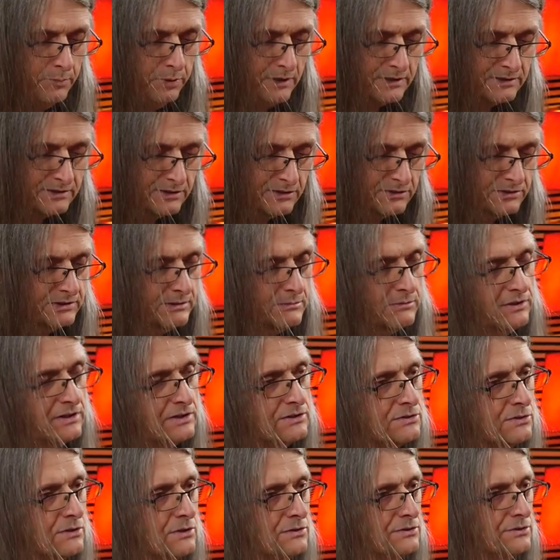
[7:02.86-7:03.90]
Plus, there's some
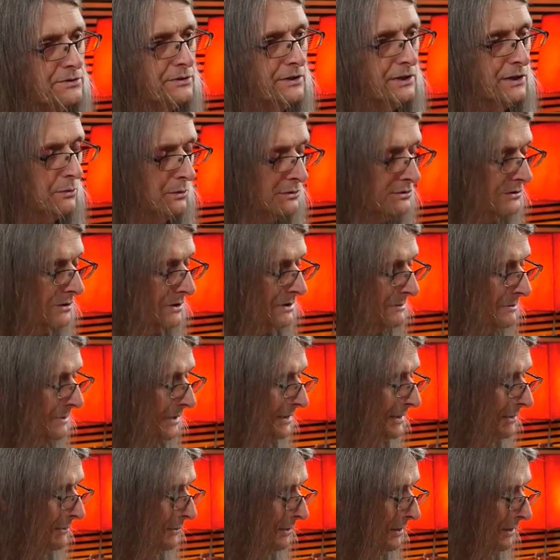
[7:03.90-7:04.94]
things you can do here, which I'll
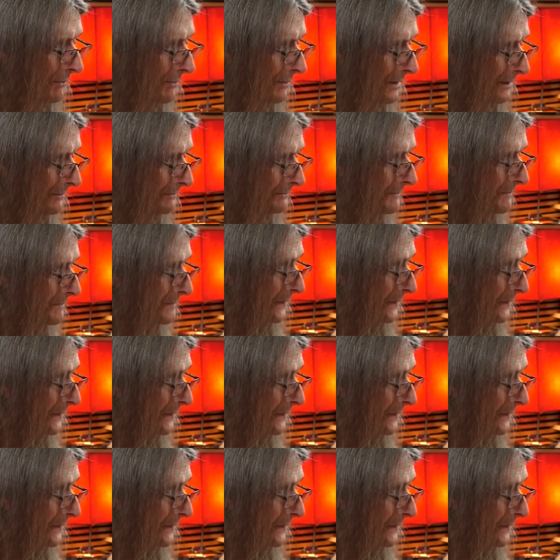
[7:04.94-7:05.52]
explain a bit.